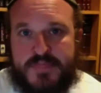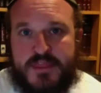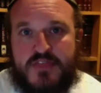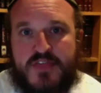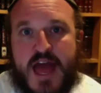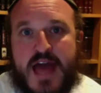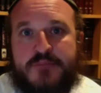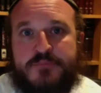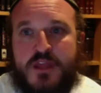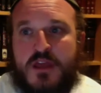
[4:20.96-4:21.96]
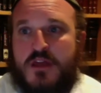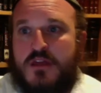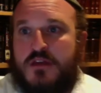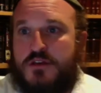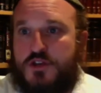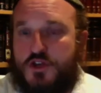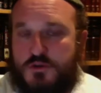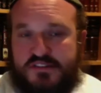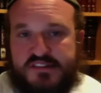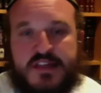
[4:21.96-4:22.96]
that you
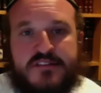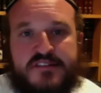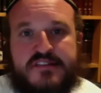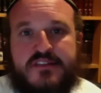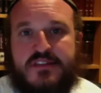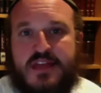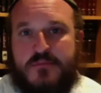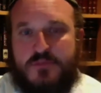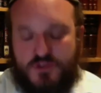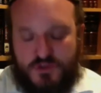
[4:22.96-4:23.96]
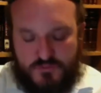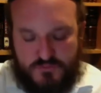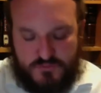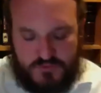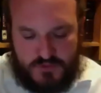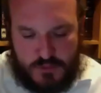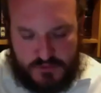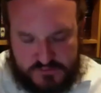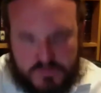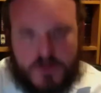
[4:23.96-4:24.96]
sensed that it
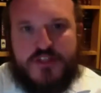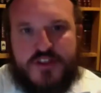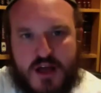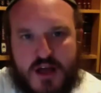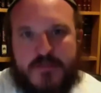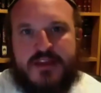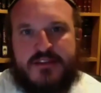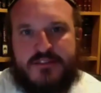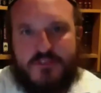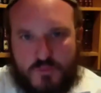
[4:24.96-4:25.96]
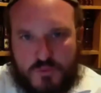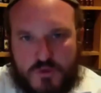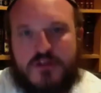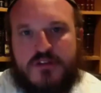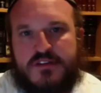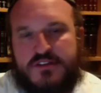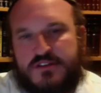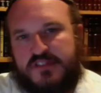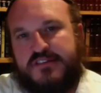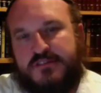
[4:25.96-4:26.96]
was worth coming into the world
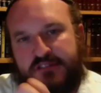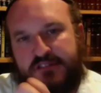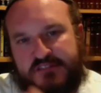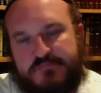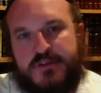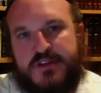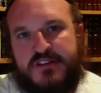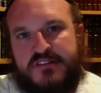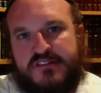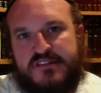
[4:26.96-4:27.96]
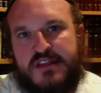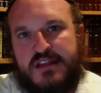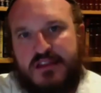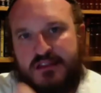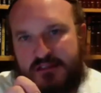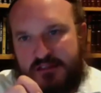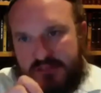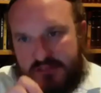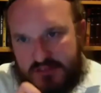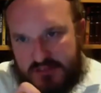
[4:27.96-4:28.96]
just to experience
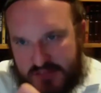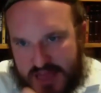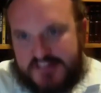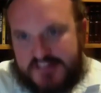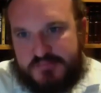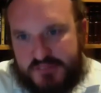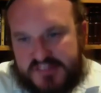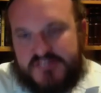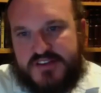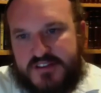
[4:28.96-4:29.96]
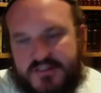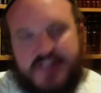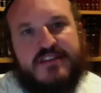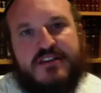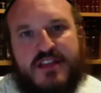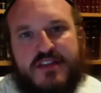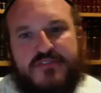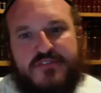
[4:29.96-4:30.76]
that specific event in your life?